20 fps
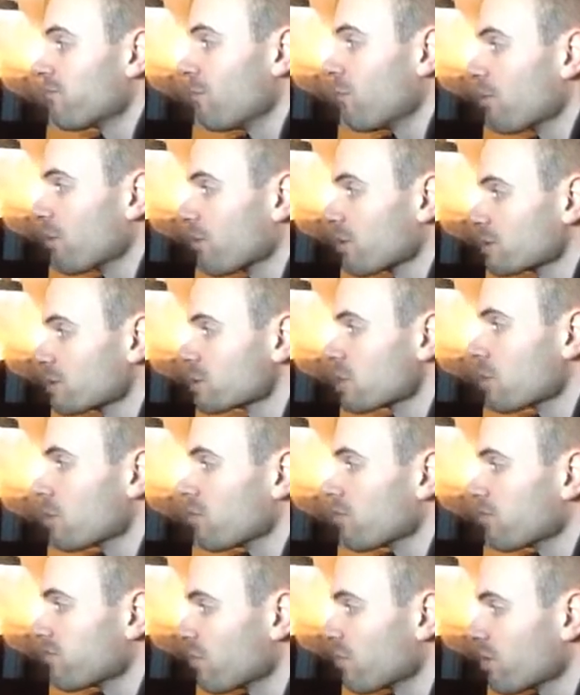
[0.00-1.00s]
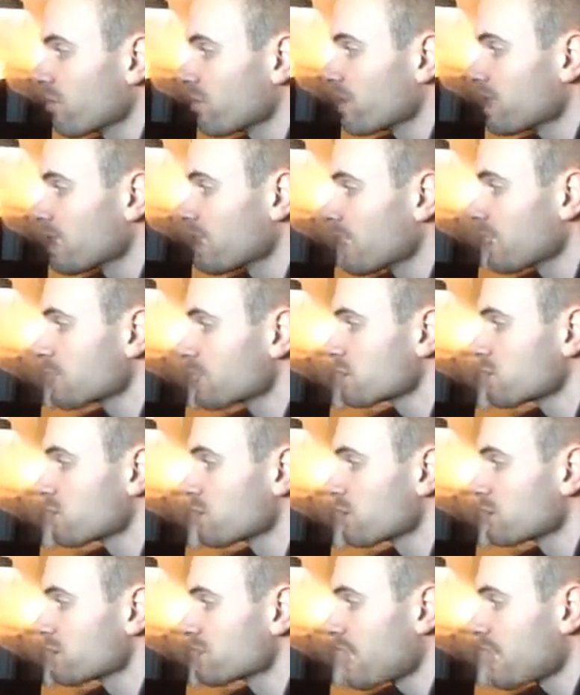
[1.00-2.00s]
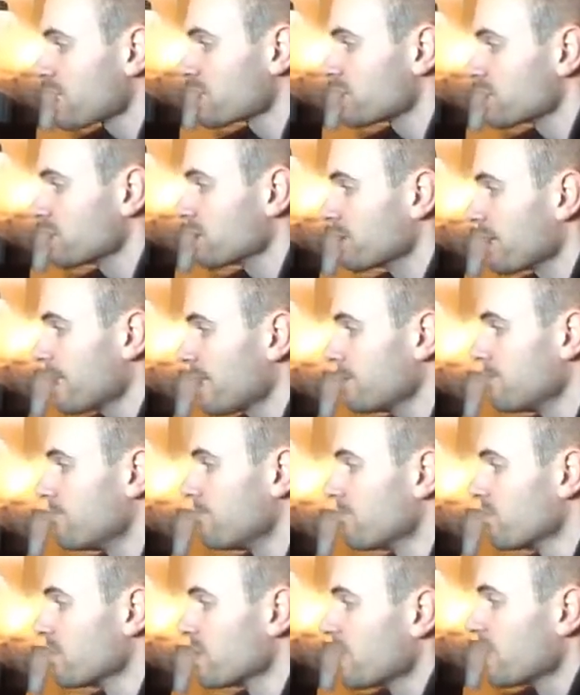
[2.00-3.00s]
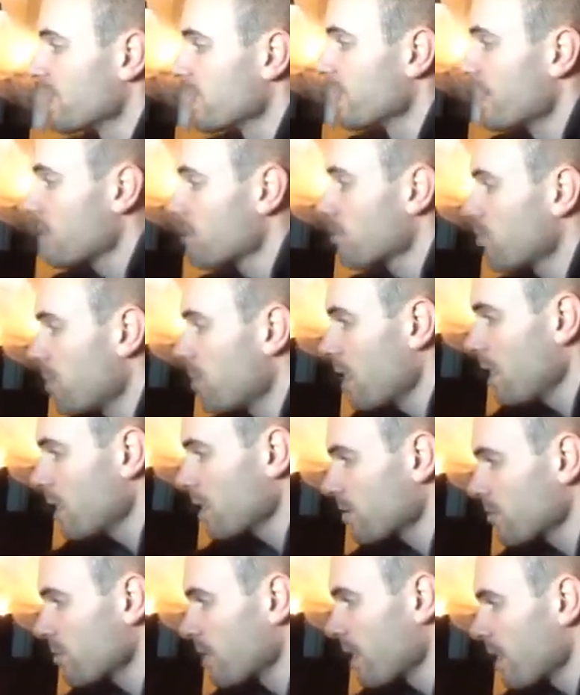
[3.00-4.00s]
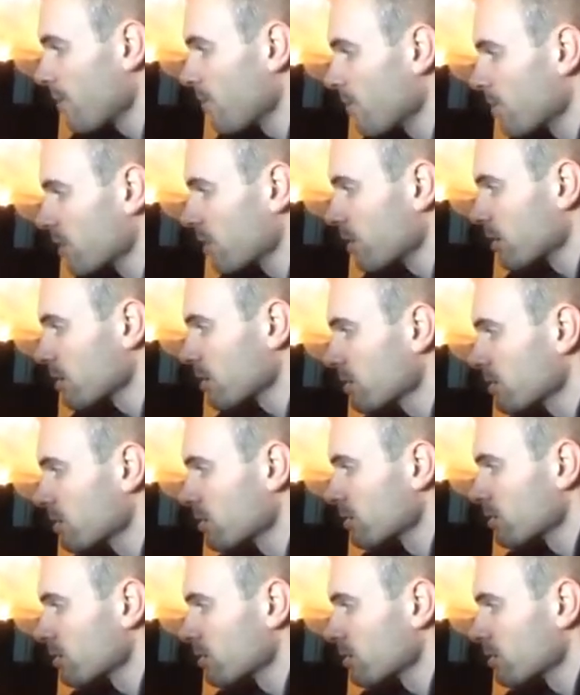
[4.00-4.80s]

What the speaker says: 4. So, 4 peanuts per section, right? Now the bottom number,